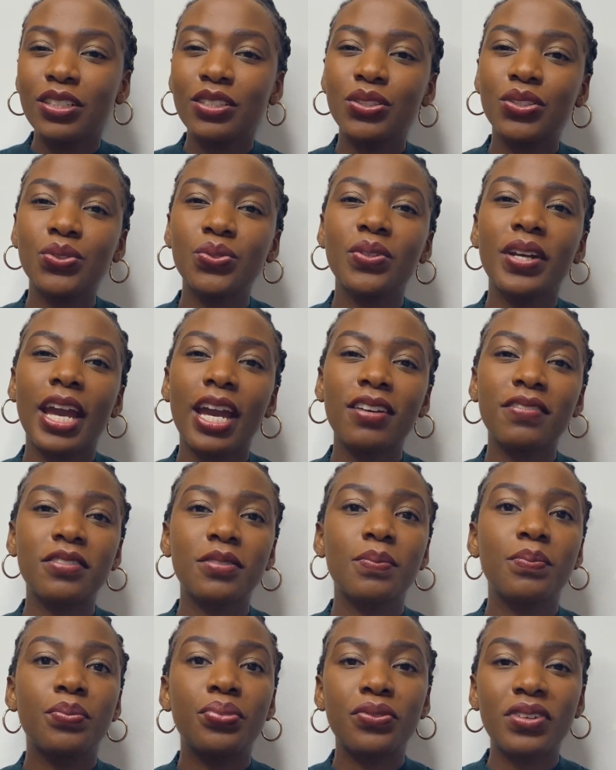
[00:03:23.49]
do have a
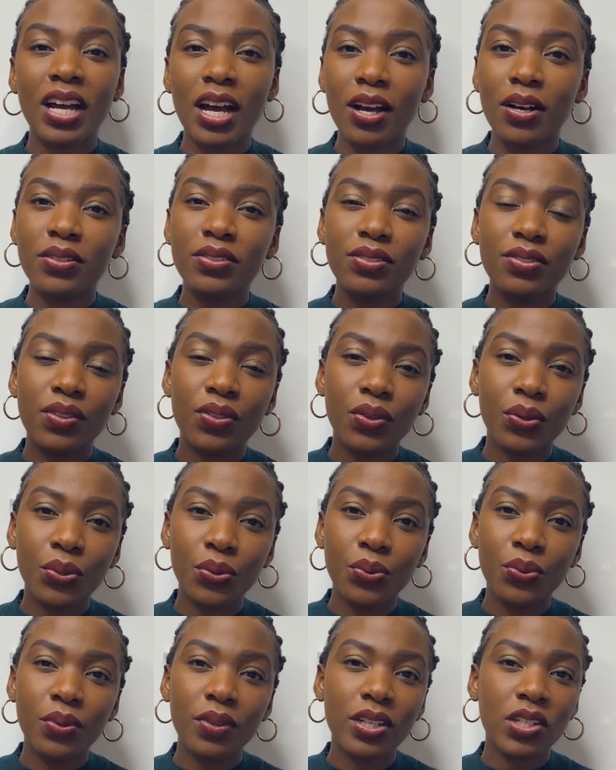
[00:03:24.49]
browse
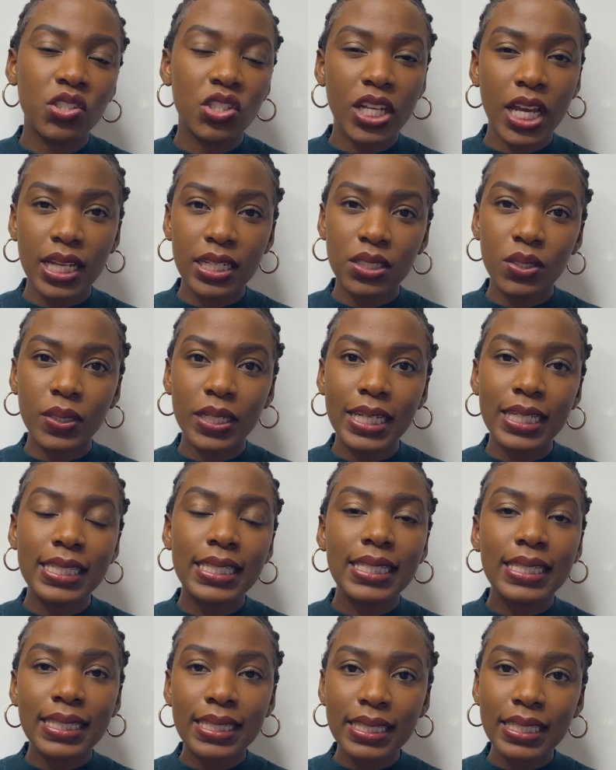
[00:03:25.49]
through the channel and
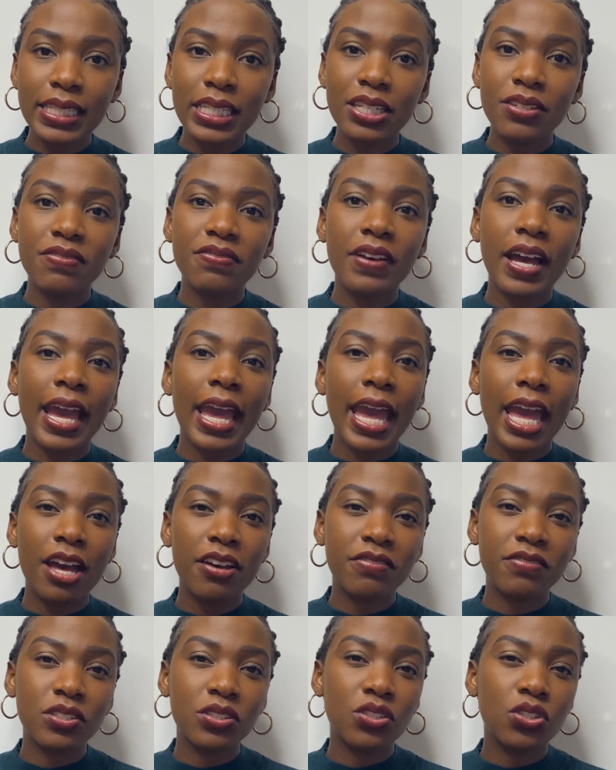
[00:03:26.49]
see if I
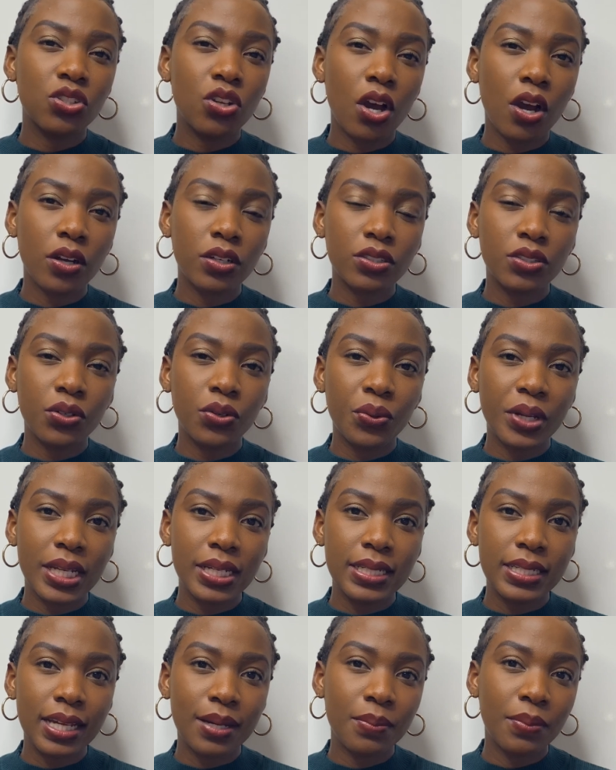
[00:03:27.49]
haven't talked
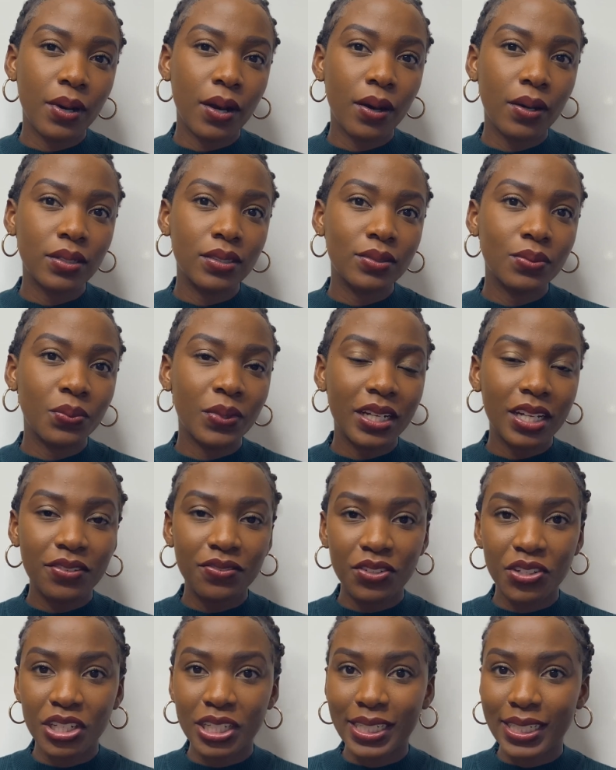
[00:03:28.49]
already about
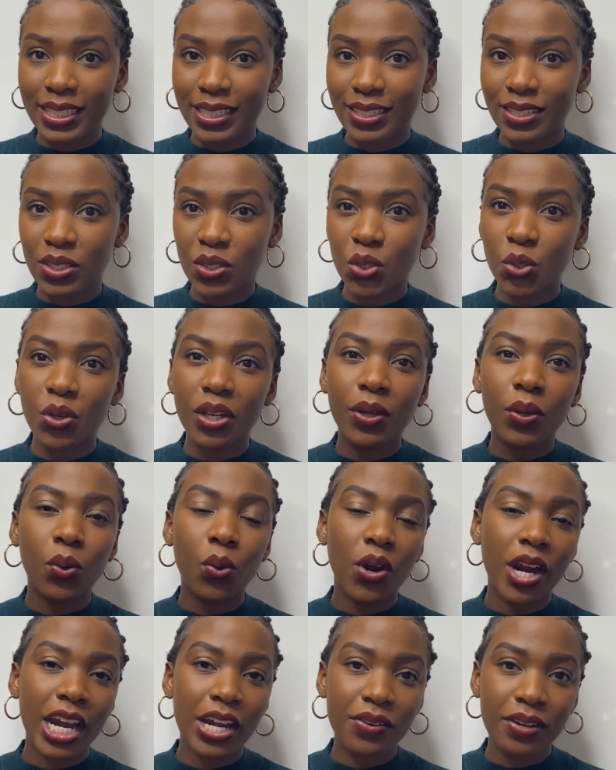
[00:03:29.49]
whatever it is you're
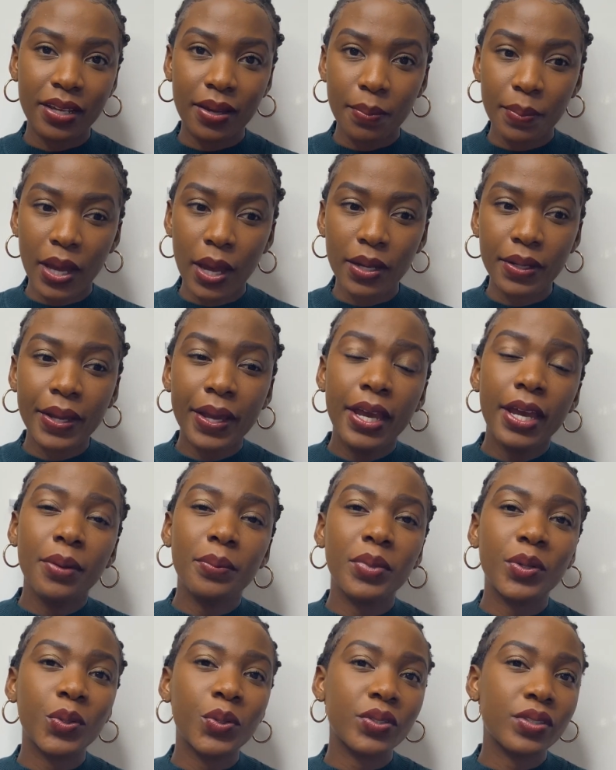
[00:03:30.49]
inquiring about,
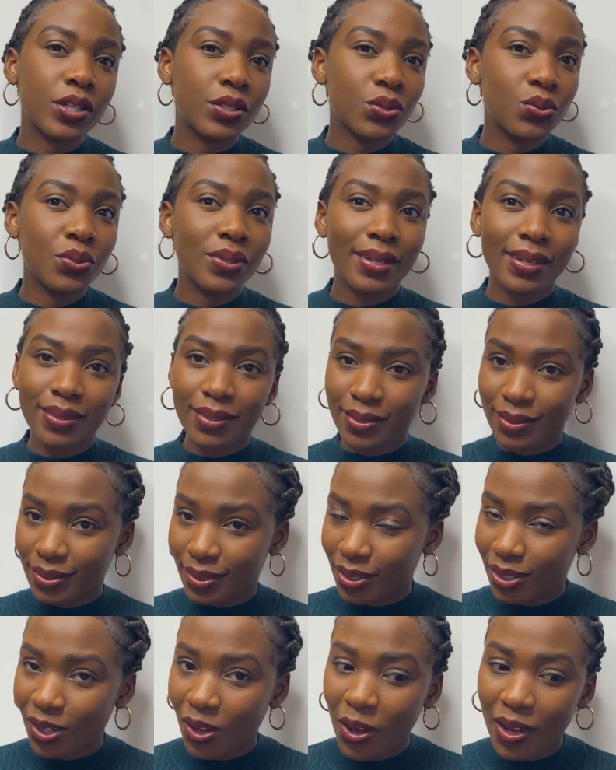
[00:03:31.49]
because I do get this
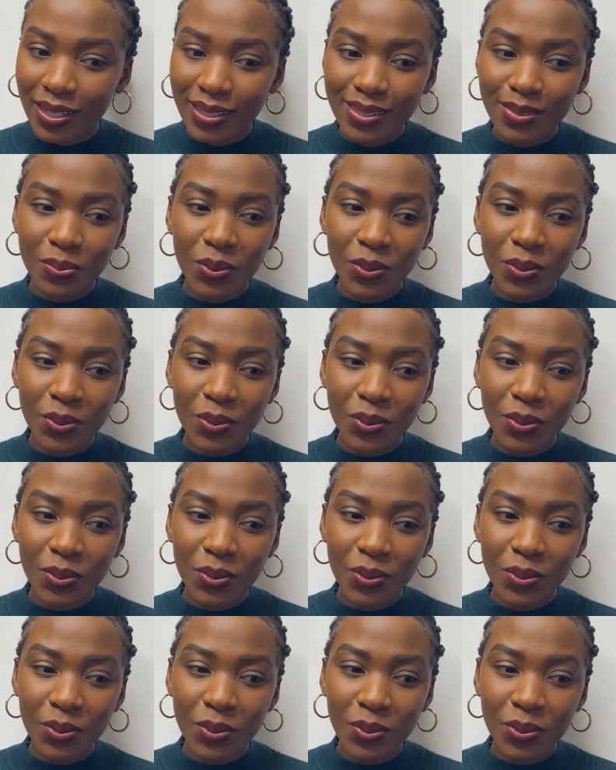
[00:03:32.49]
a lot.